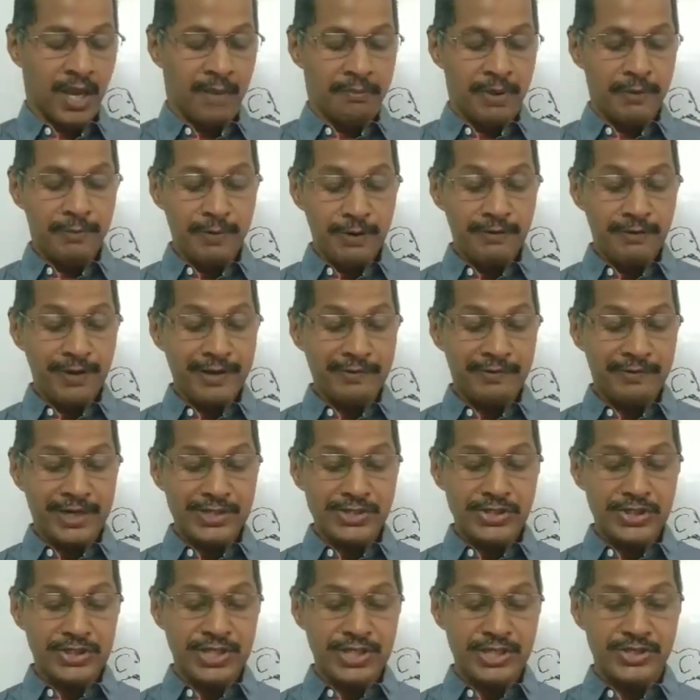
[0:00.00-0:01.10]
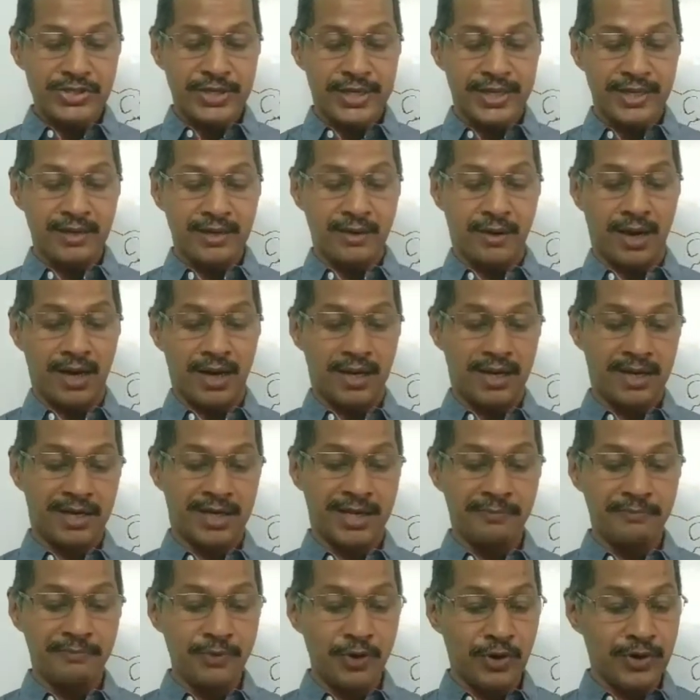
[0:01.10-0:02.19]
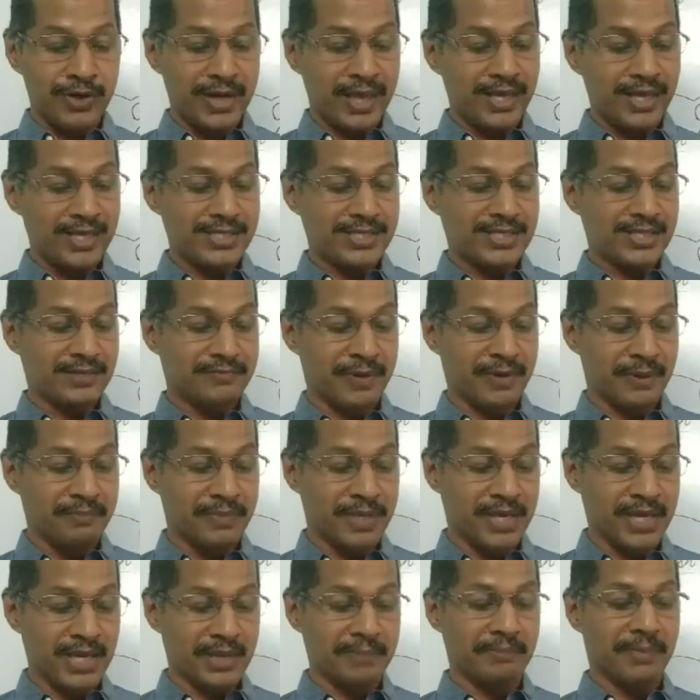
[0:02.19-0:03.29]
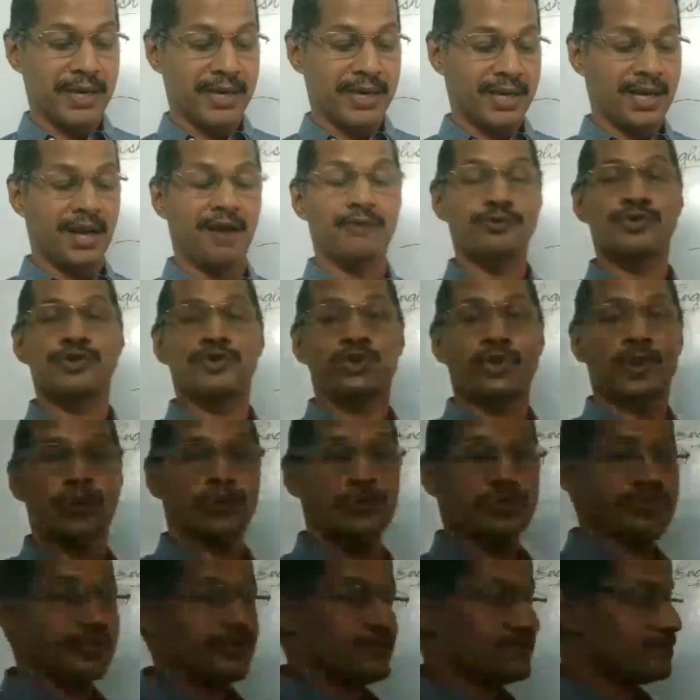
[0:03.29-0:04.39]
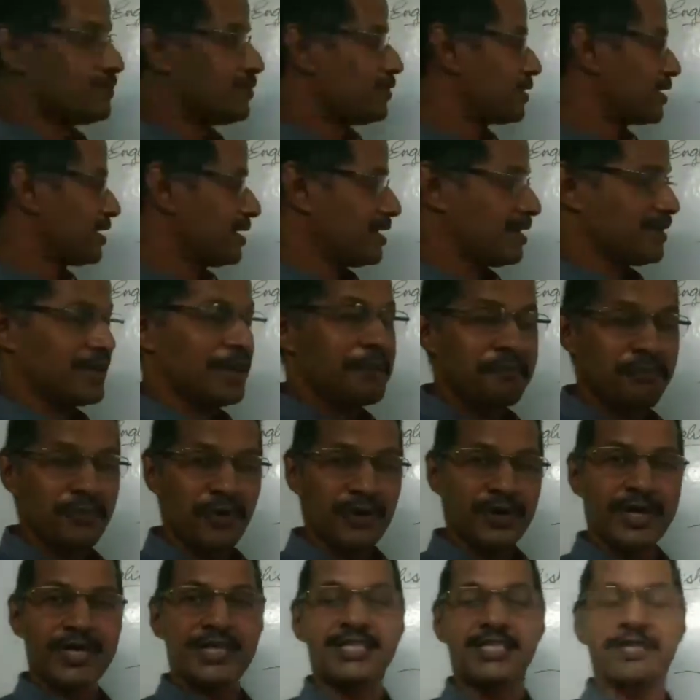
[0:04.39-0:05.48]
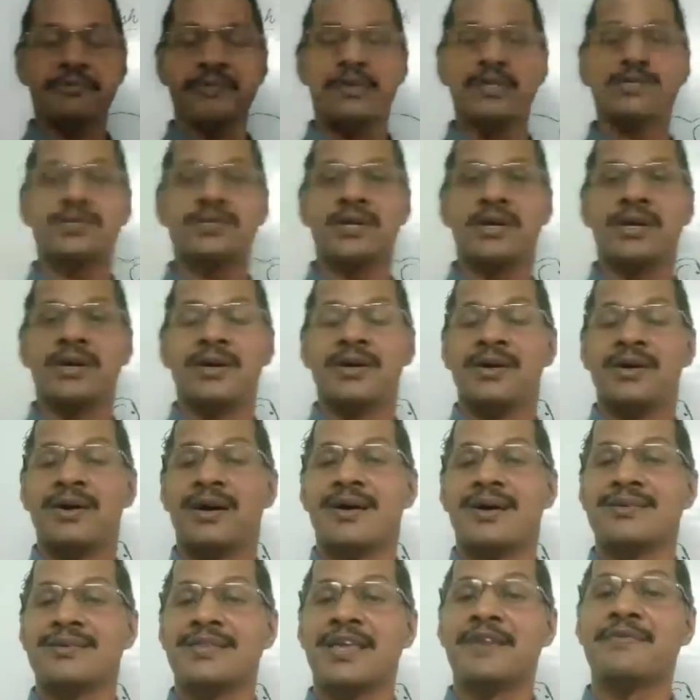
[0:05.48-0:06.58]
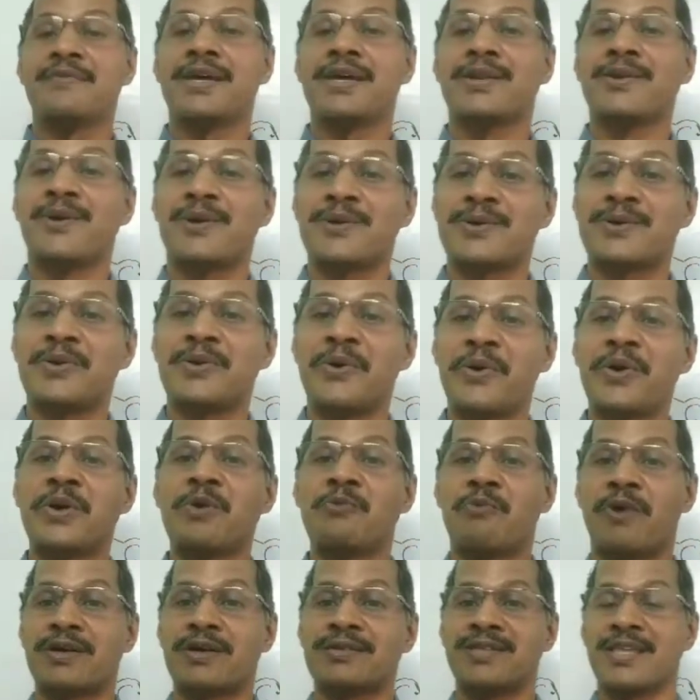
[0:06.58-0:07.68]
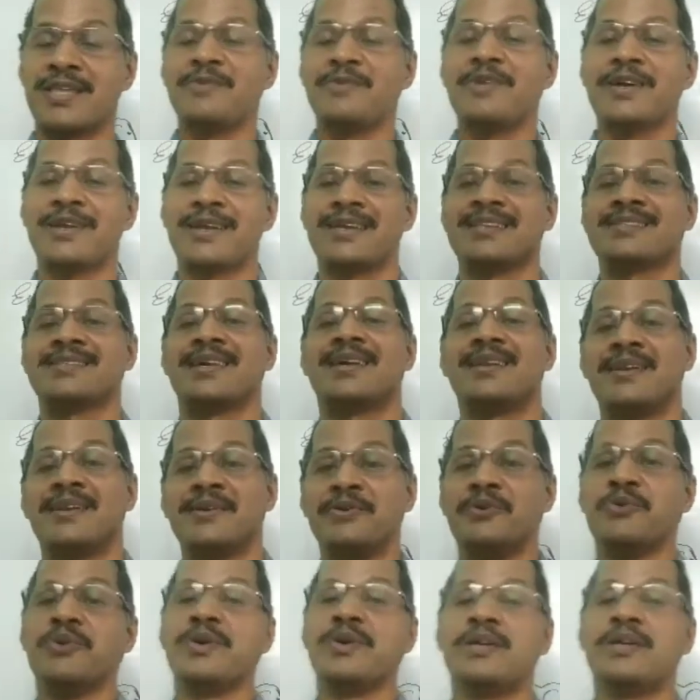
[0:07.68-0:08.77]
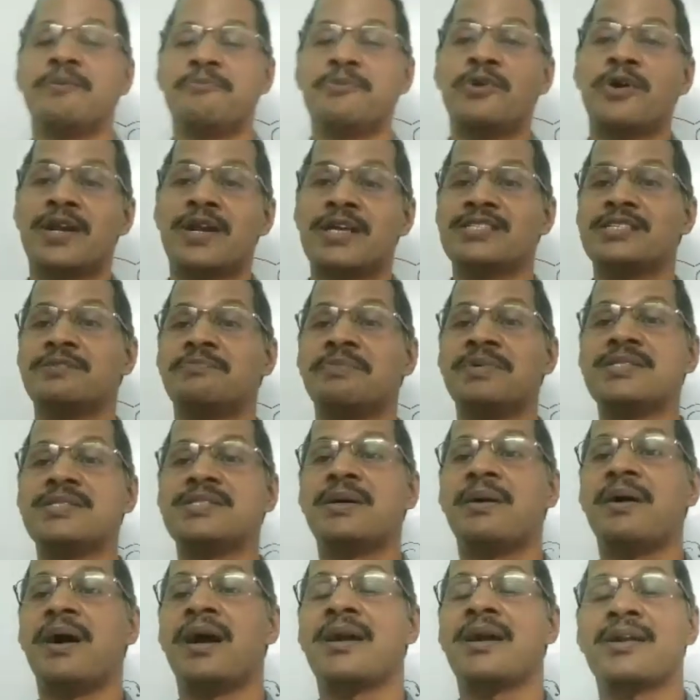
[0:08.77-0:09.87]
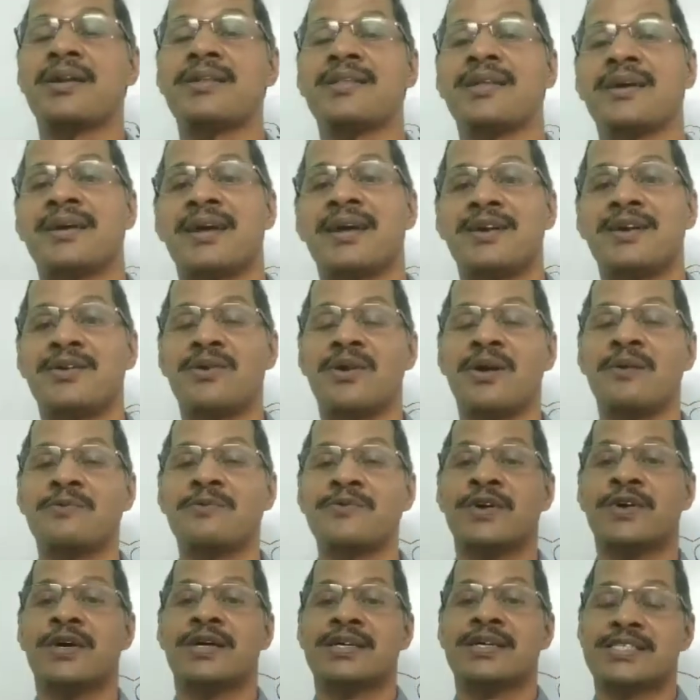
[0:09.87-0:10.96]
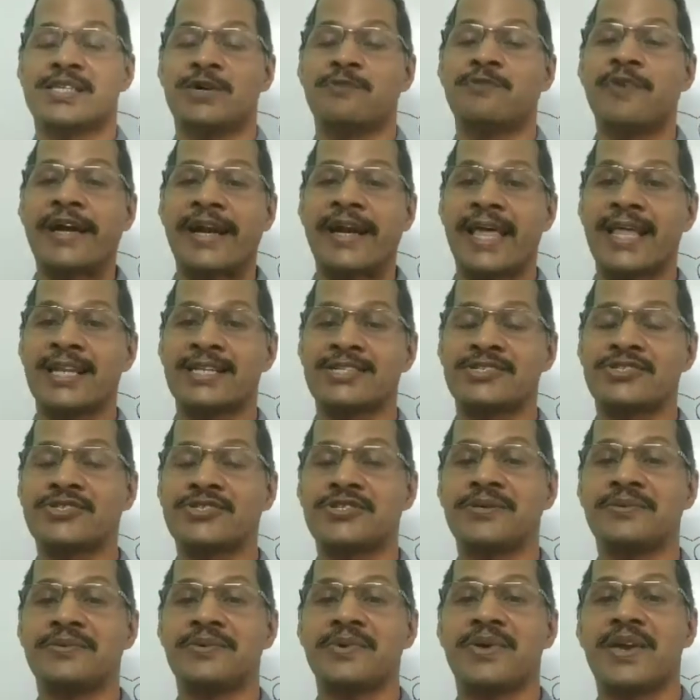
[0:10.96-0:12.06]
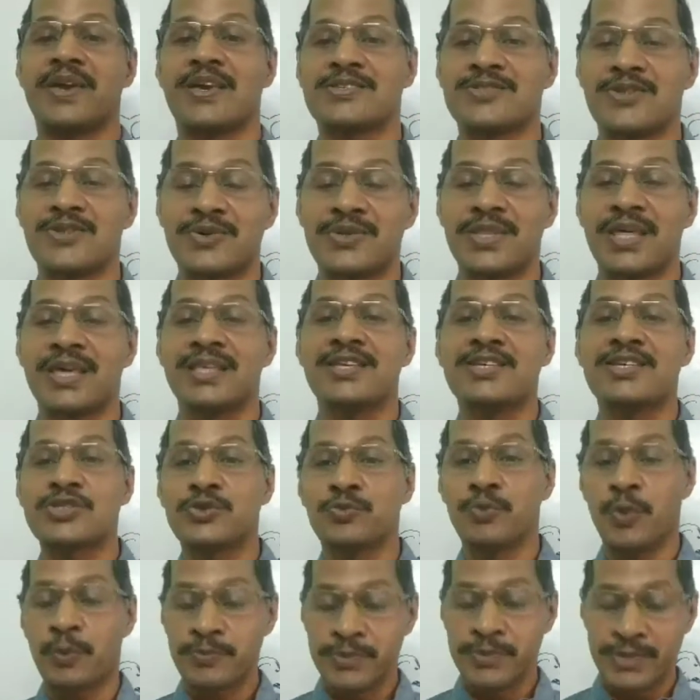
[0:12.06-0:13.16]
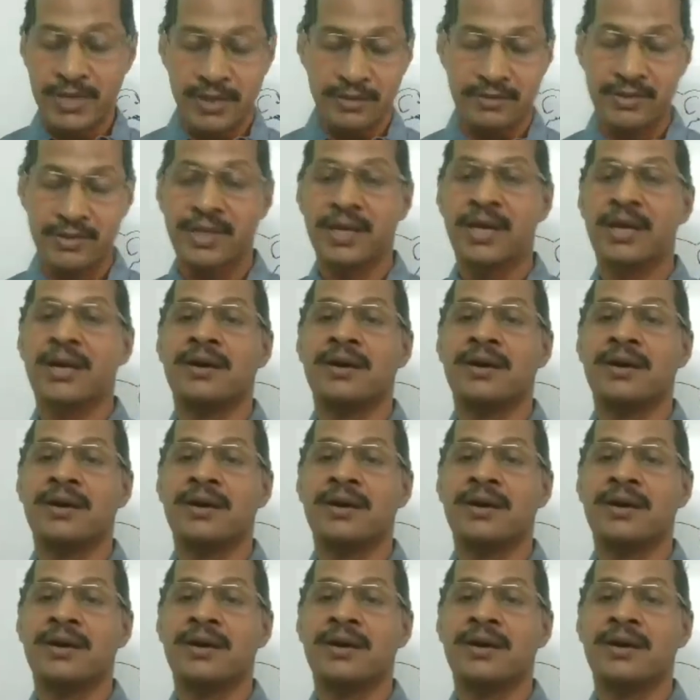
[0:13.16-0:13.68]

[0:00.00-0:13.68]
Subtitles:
People were watching the scene, hypnotized from nearby housetops. Okay, hypnotized means they were not knowing what they were exactly doing. Hypnotizing means under the control of someone else. Okay, so they just observed.